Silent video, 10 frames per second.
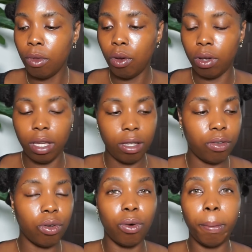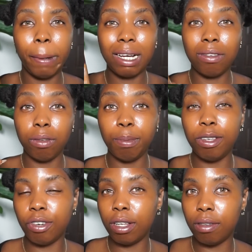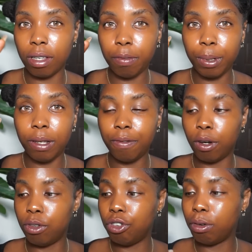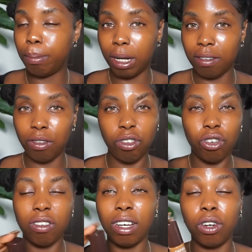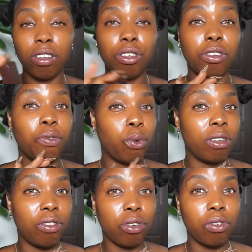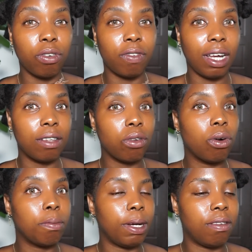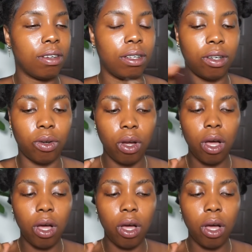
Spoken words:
Okay, so back to me trying to explain foundation matching to you, because I got a lot of questions of that on my channel.